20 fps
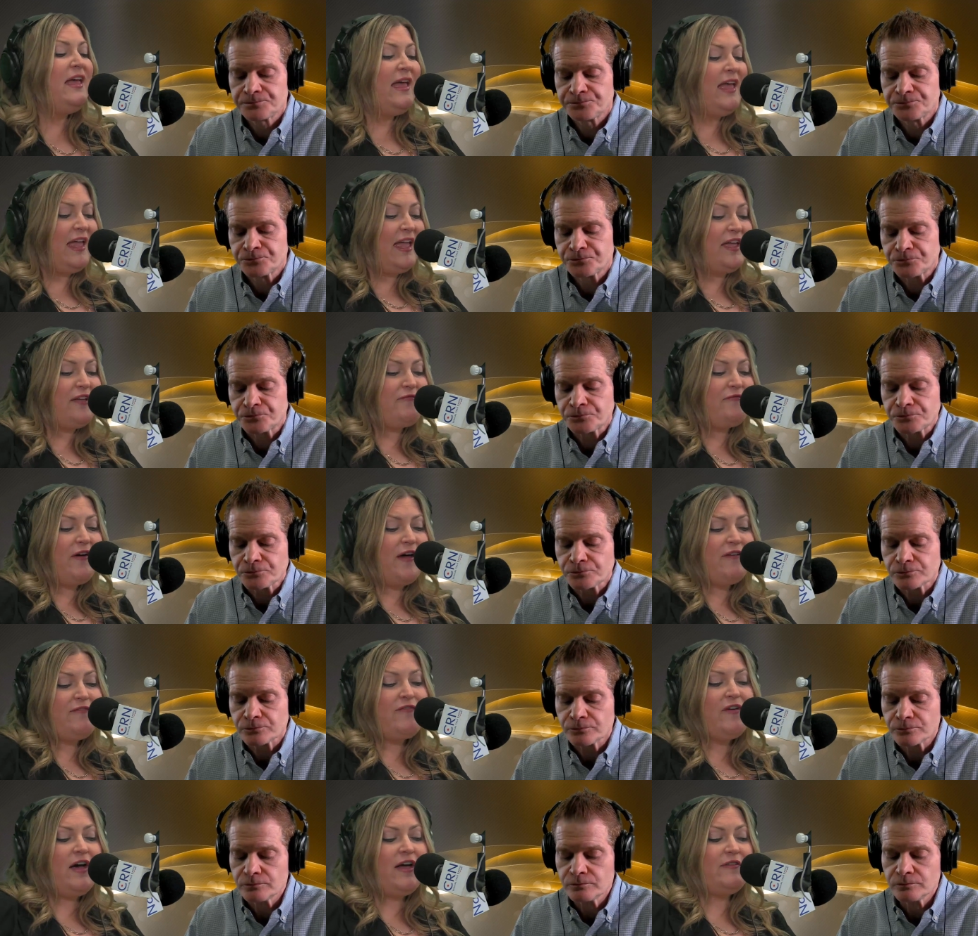Speaker 1: eight
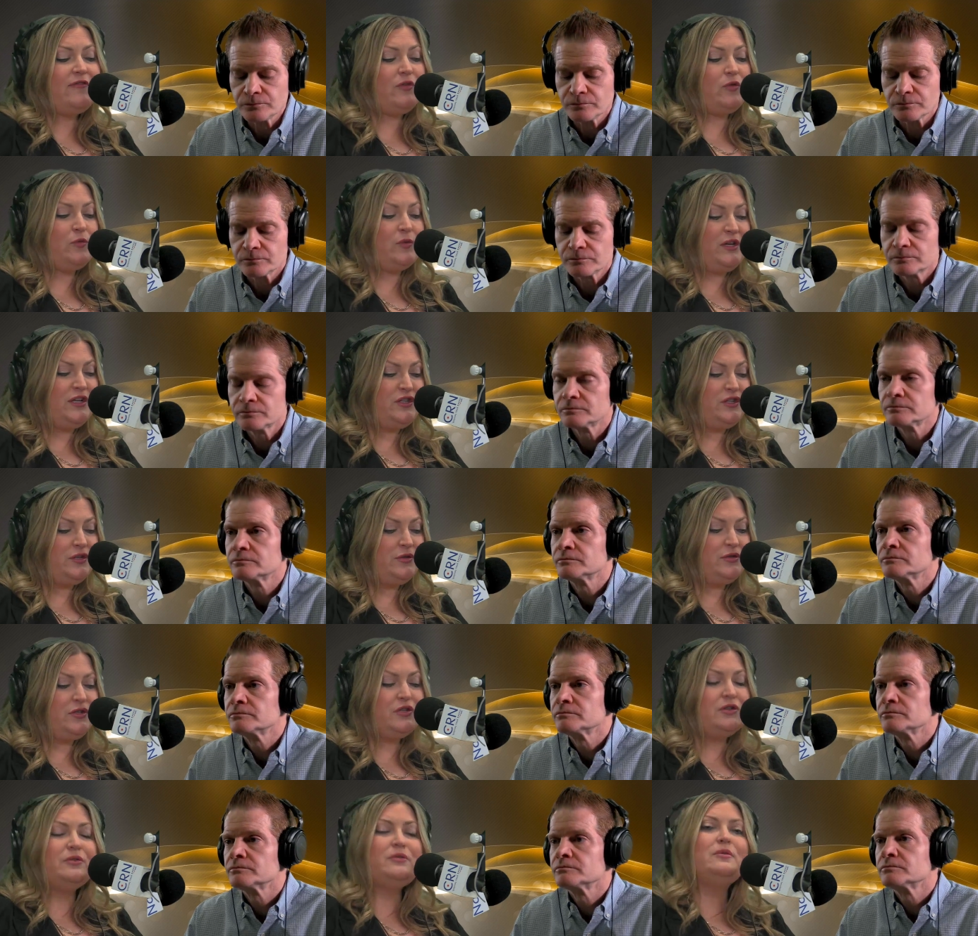five five, three two
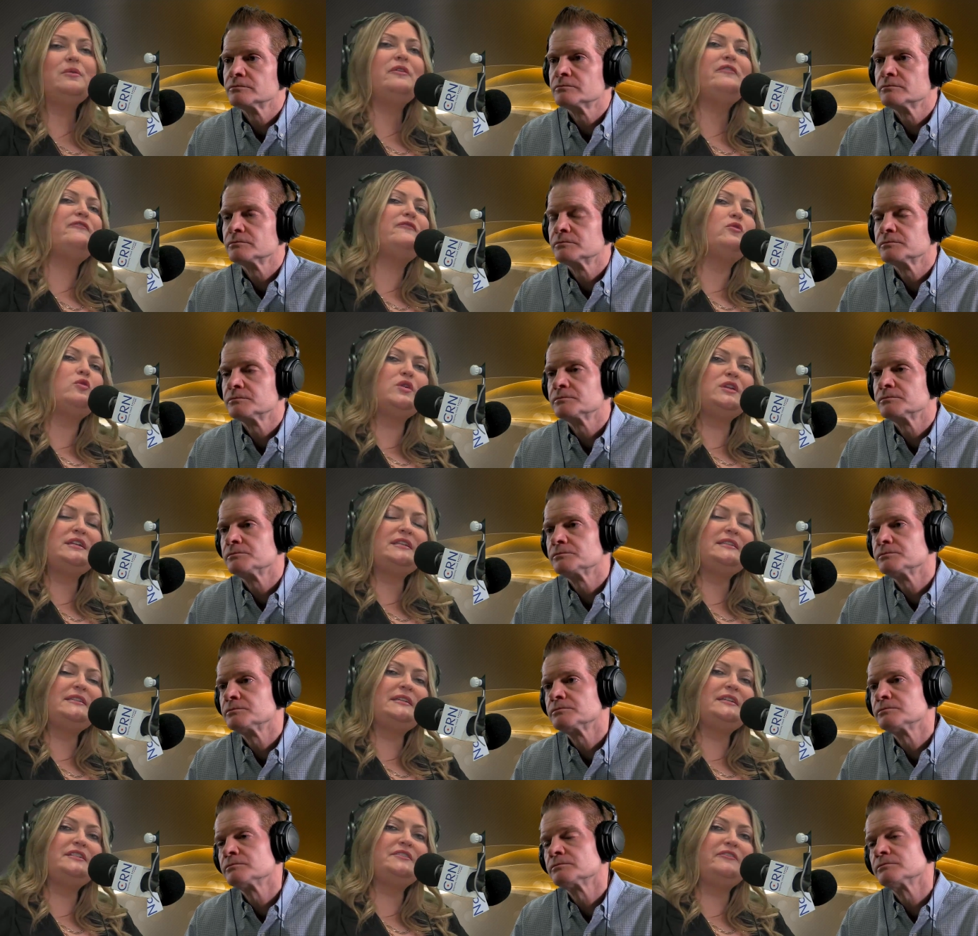two, four
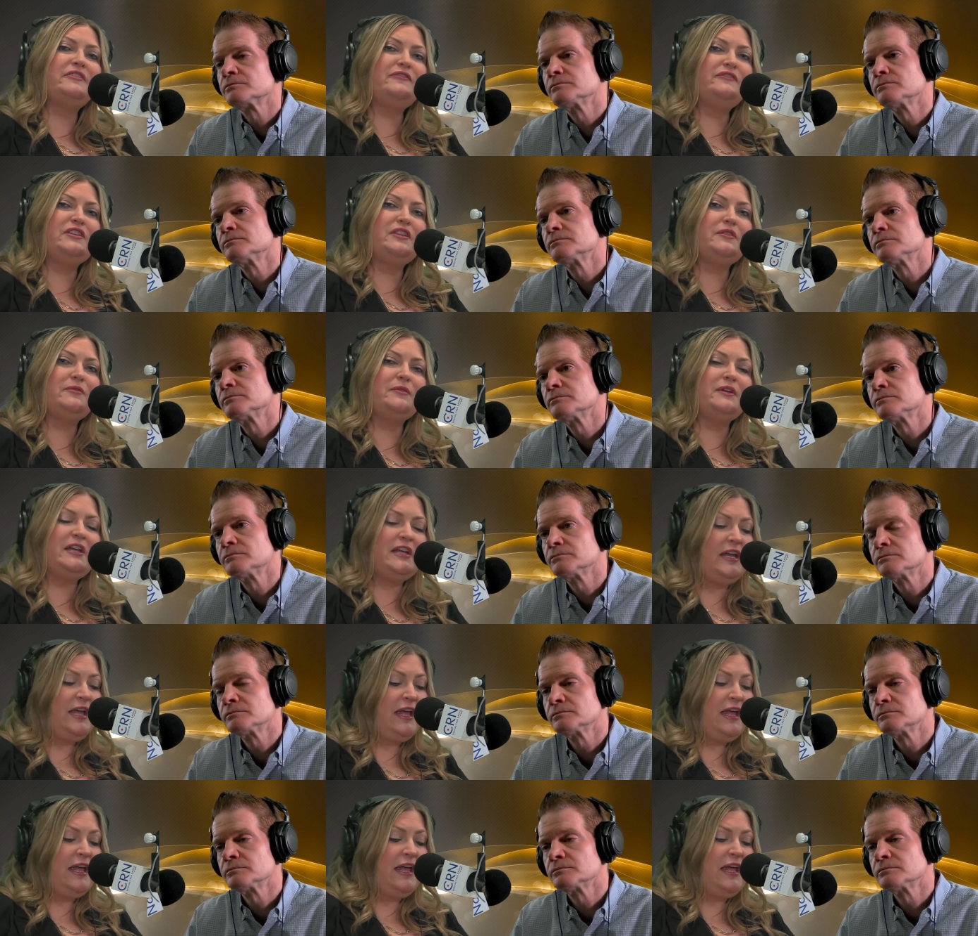six five three,